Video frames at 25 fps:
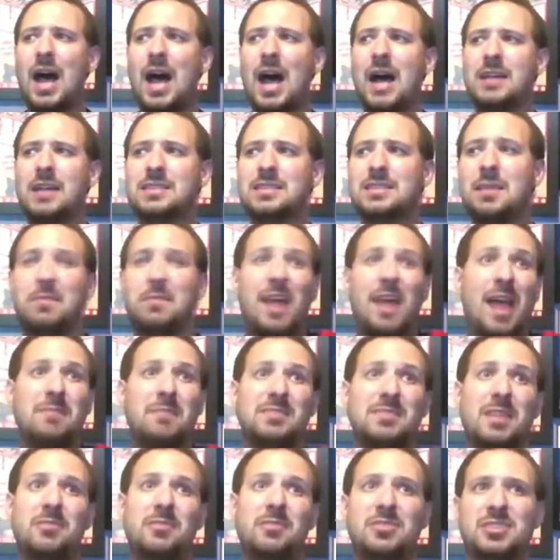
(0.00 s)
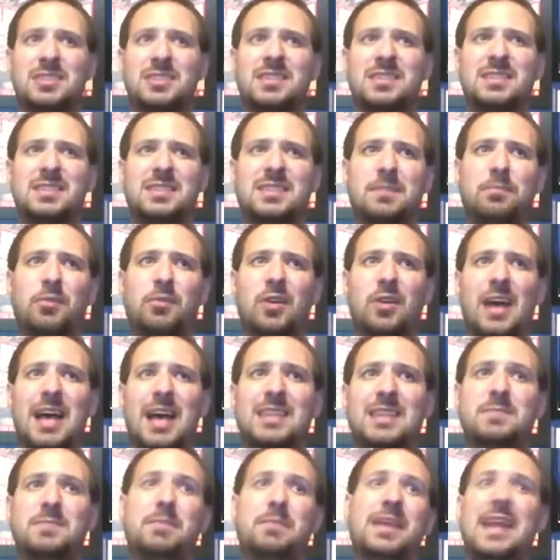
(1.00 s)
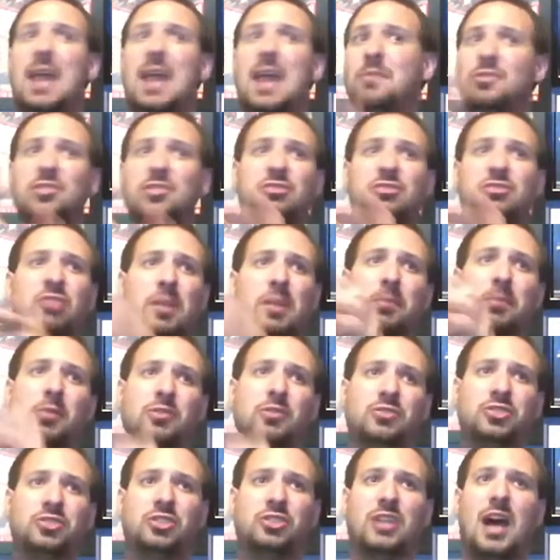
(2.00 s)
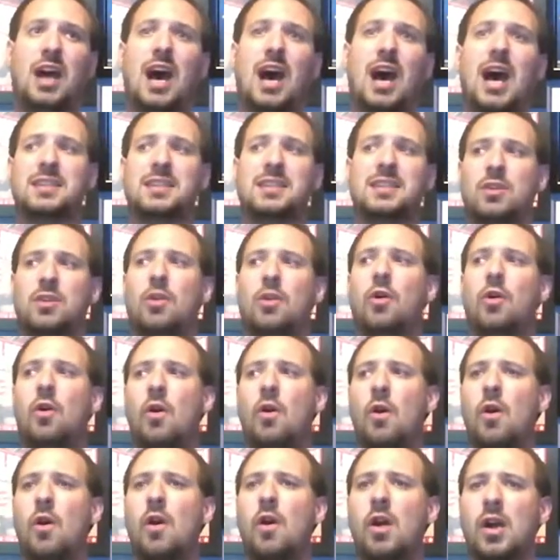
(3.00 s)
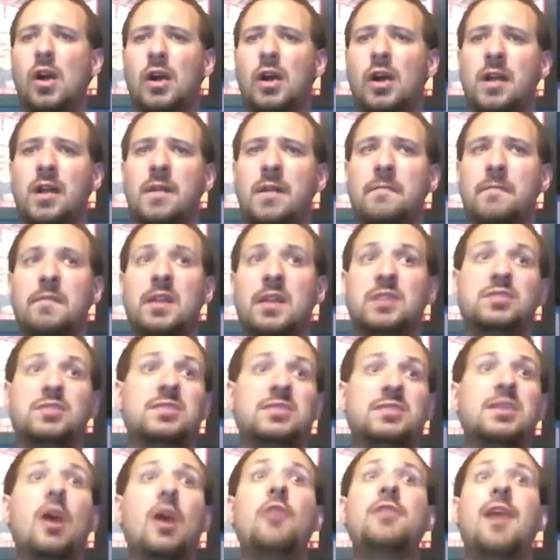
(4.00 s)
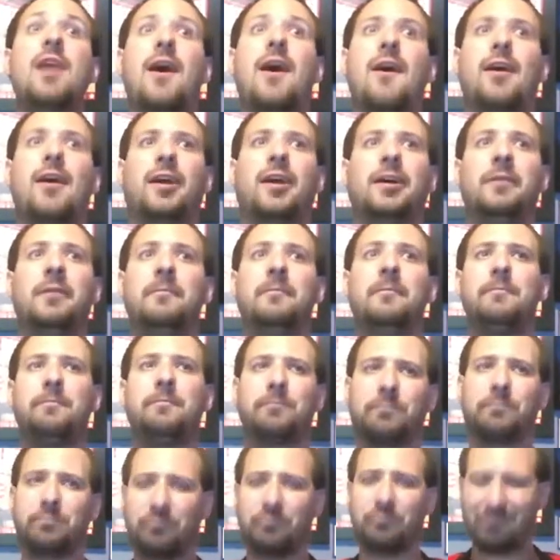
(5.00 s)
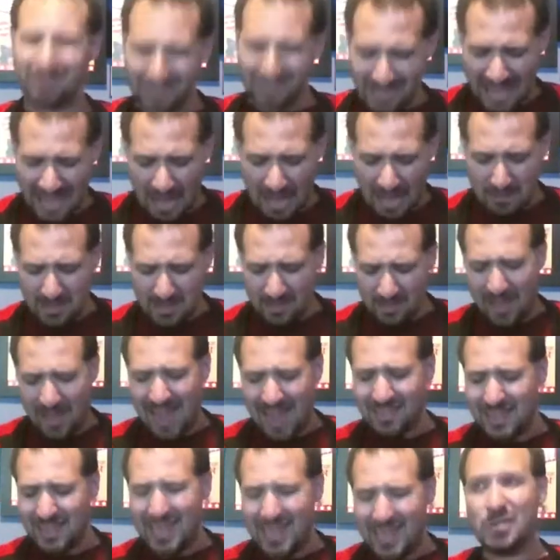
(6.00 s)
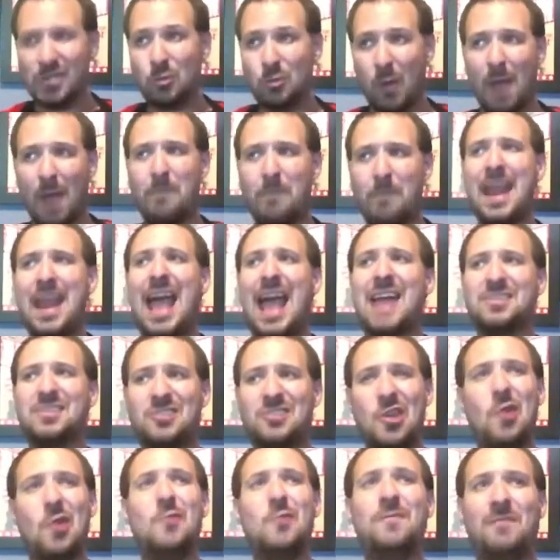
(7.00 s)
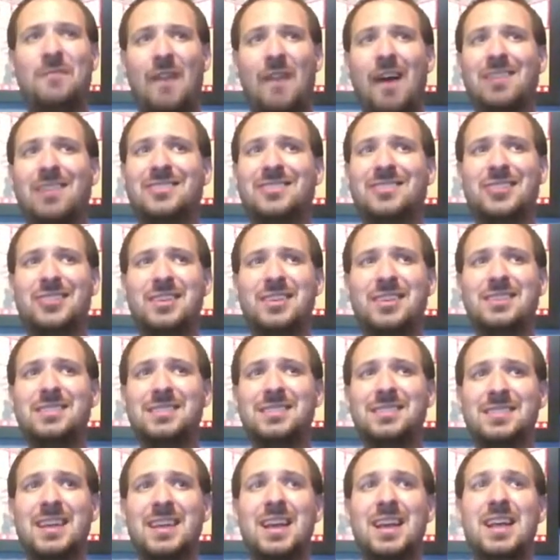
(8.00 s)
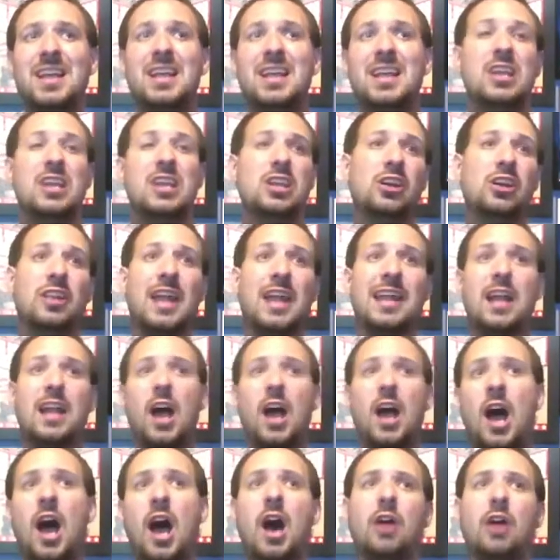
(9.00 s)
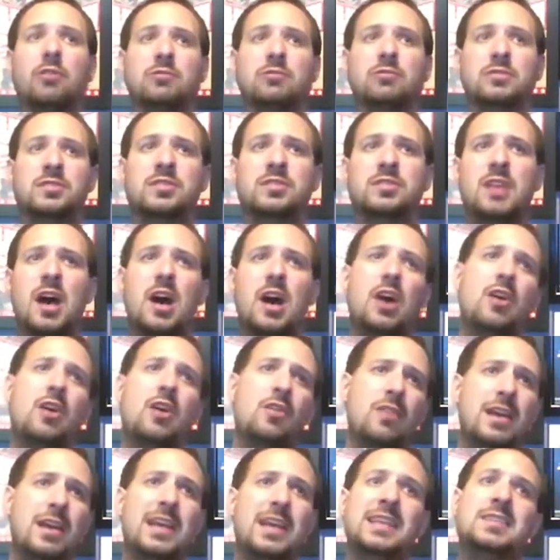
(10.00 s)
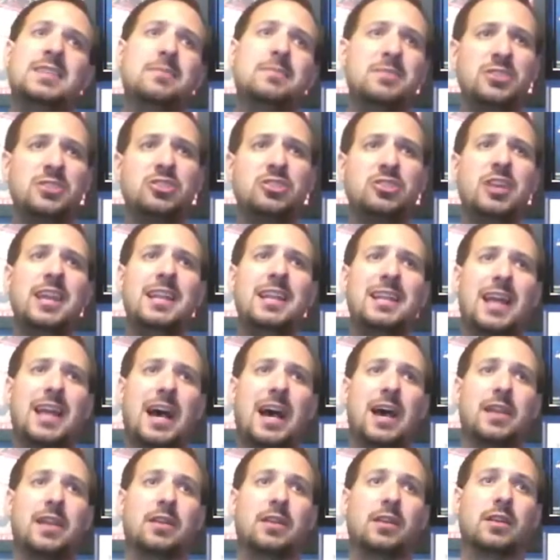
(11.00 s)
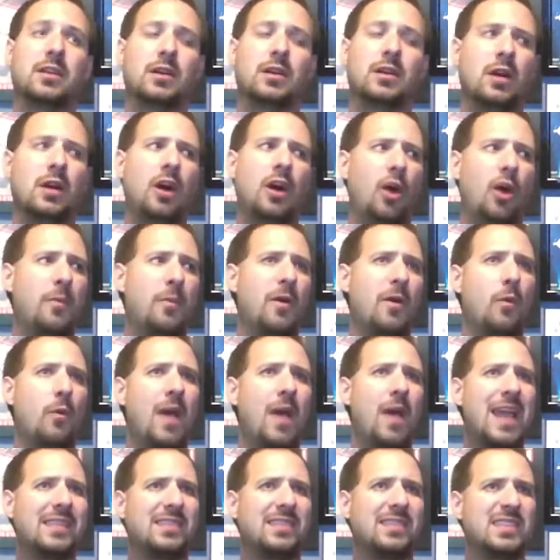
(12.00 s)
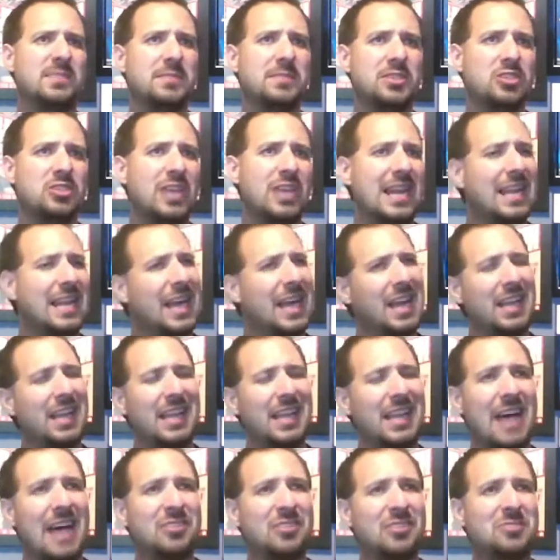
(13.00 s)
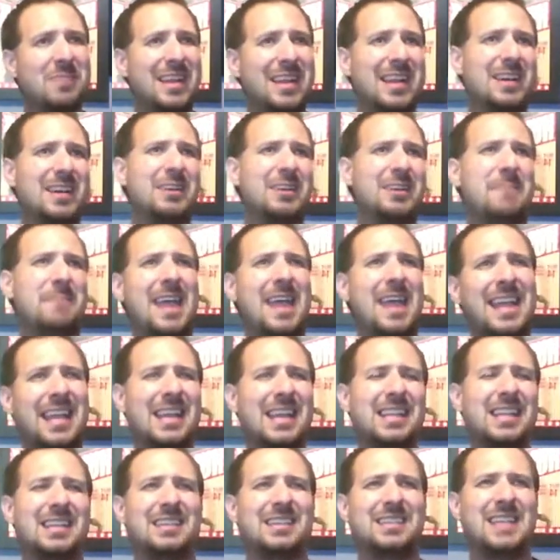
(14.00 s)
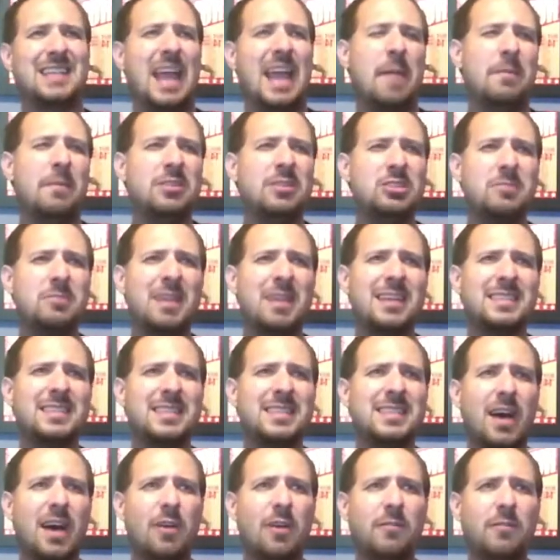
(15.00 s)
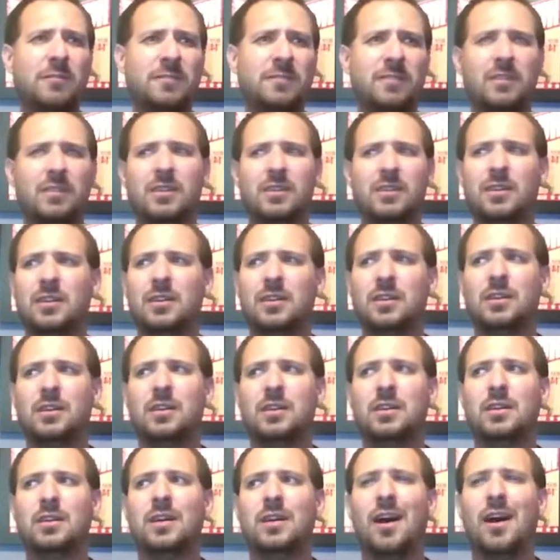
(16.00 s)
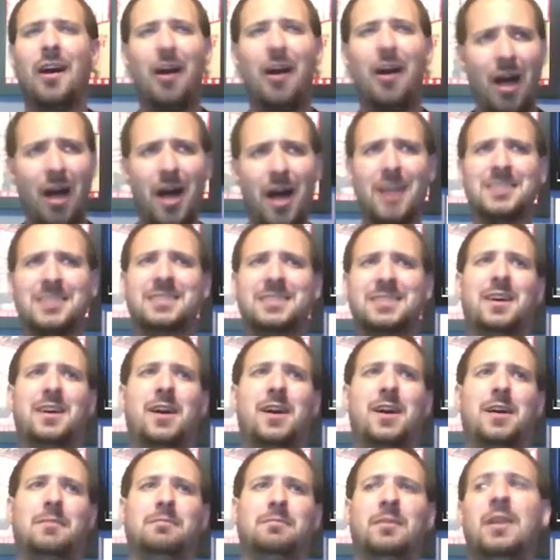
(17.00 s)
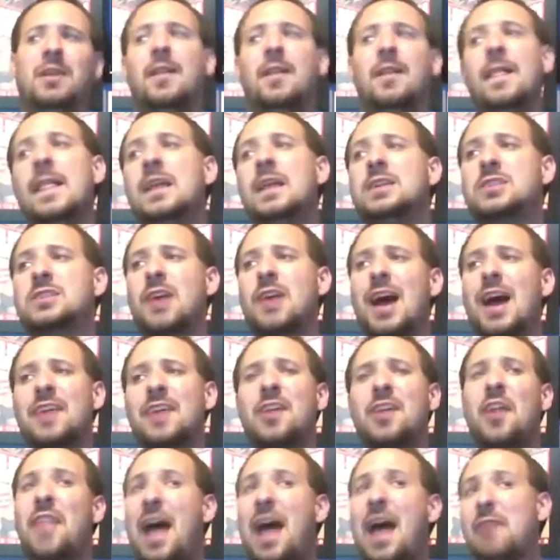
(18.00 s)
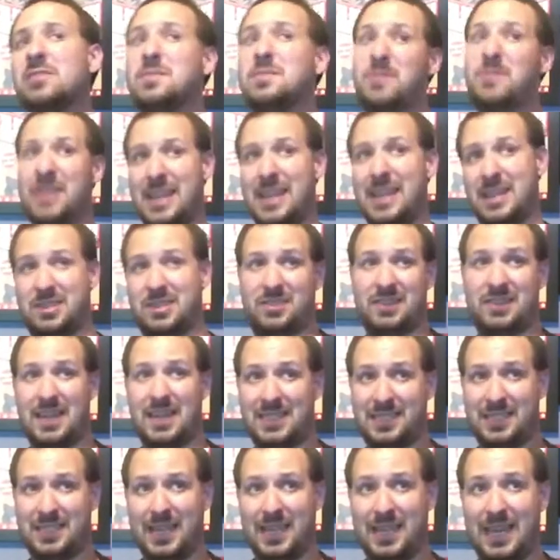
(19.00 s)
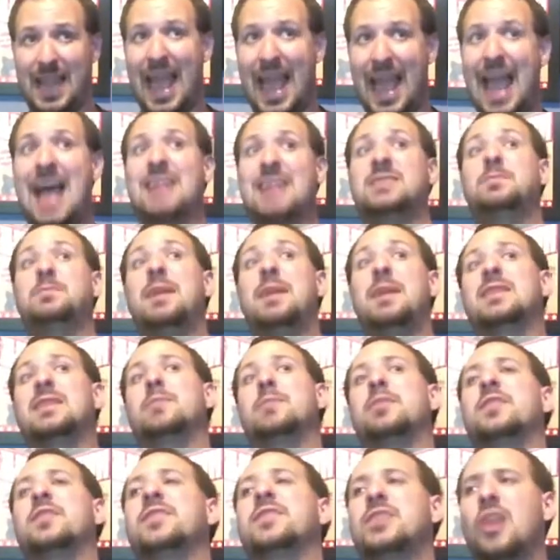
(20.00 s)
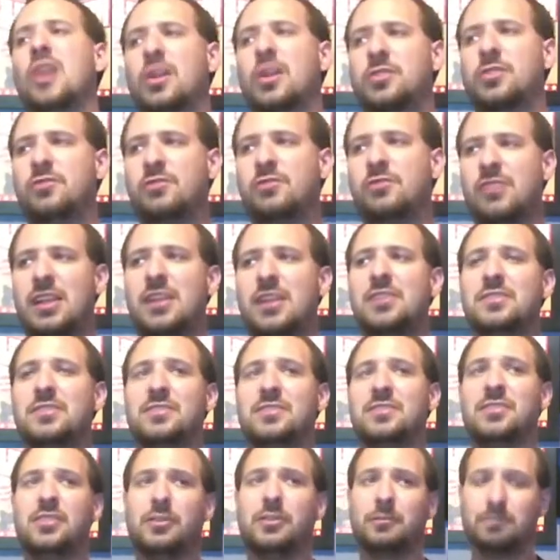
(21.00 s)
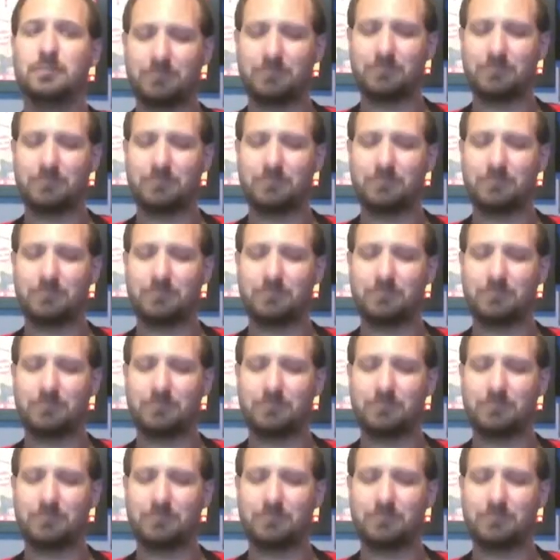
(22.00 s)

Sometimes they were just as simple as being able to triple shot or sonar. I mean, the fact that each weapon had 2 functions, you're like, oh, so it's a machine gun. Oh, but wait, this machine gun allows me to make an image of myself? Awesome! So I thought that was a pretty interesting aspect that Perfect Dark threw there in too.